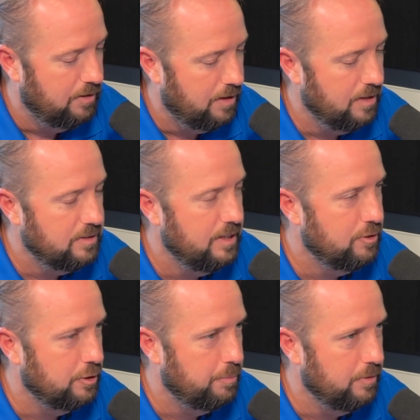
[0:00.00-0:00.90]
God's
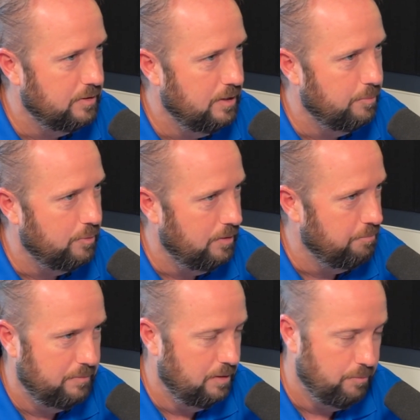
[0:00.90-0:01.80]
answer is pretty simple.
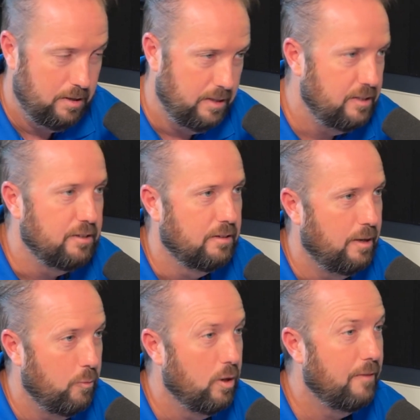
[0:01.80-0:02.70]
I'm I'm right here.
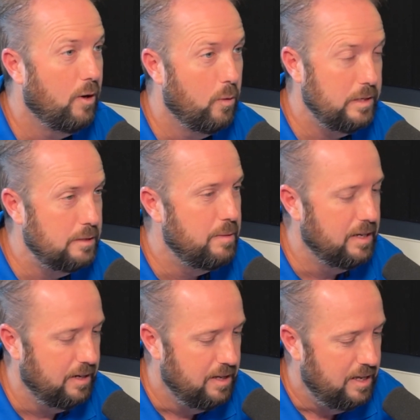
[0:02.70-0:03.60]
I'm where I've always
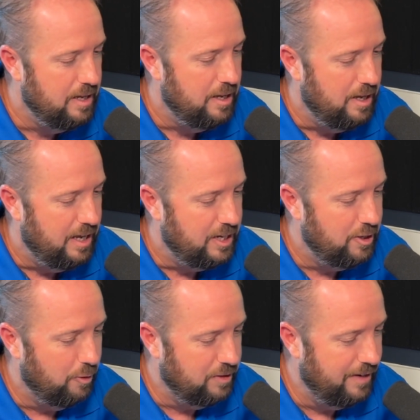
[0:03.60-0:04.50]
been. Mm-hmm. You
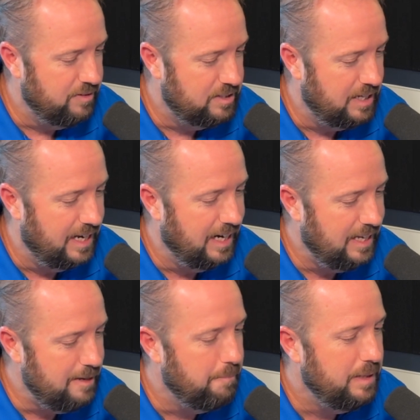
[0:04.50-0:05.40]
know, David saying,
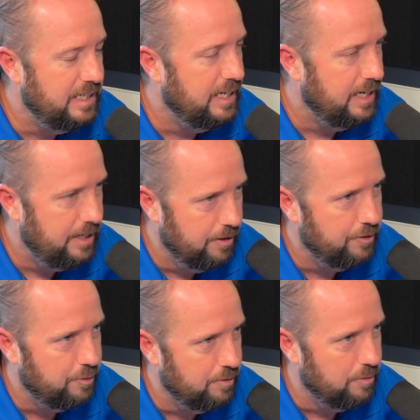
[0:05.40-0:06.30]
"Let me hear
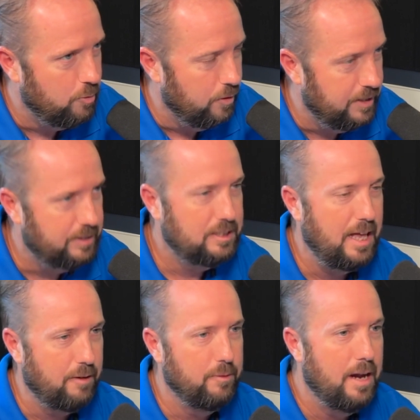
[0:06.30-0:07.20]
you in the morning." It's
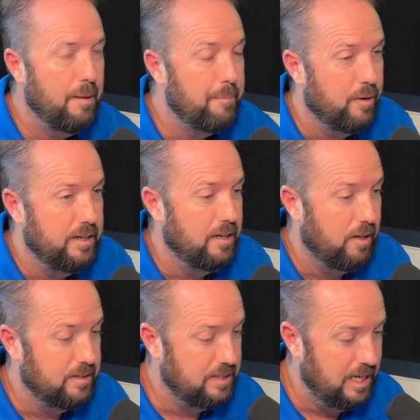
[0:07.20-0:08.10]
like when I pray. A
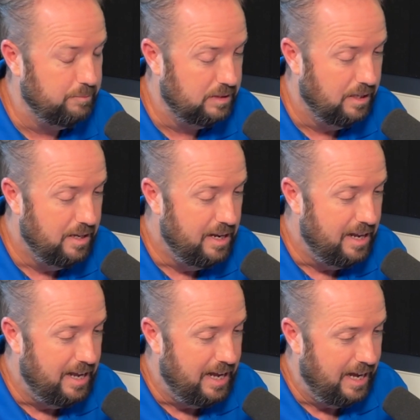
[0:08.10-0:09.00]
lot of times,
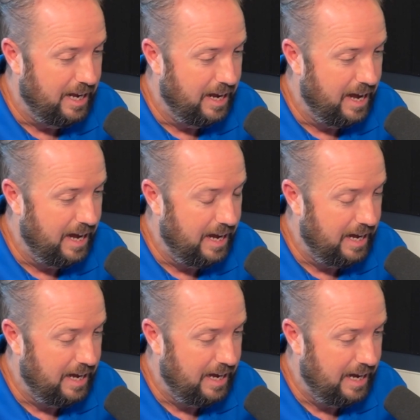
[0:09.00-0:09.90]
I
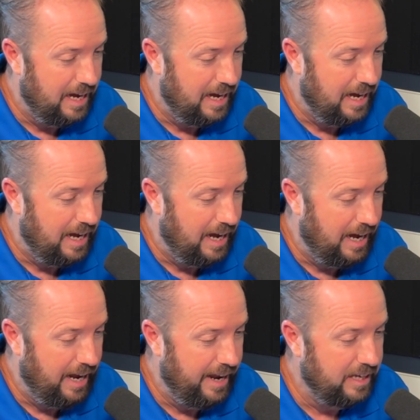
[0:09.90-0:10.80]
I
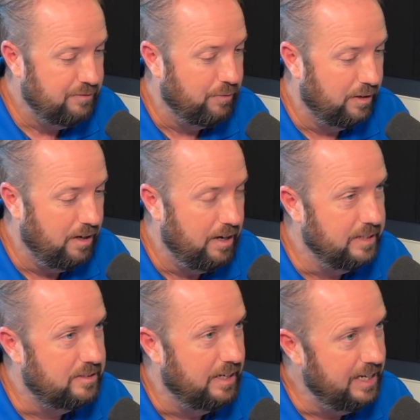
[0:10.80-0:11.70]
ask for
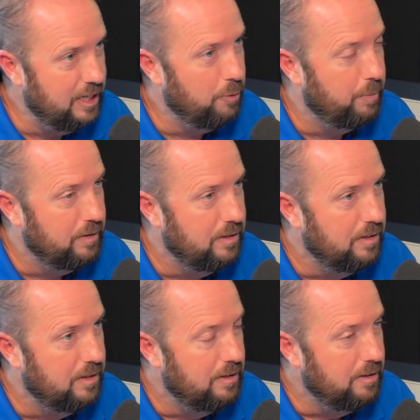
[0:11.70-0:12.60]
God to help
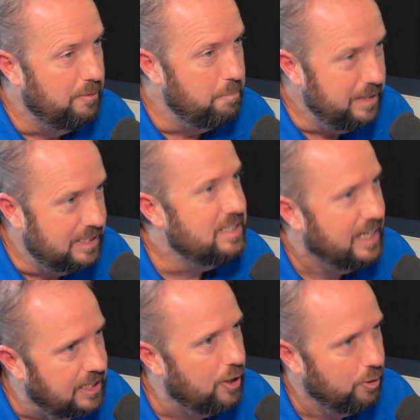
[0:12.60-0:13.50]
me
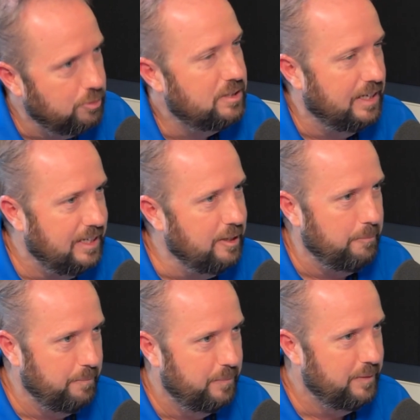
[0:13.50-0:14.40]
stay close to
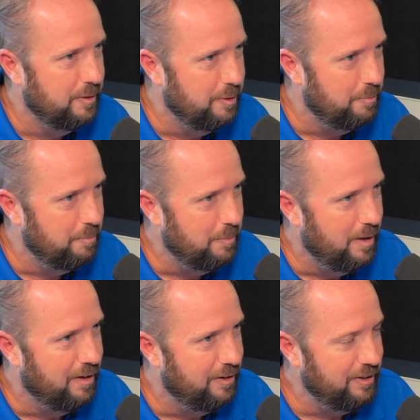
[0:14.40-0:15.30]
Him. Yeah.
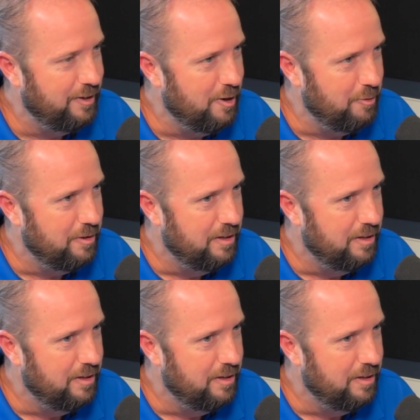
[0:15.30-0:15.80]
You know,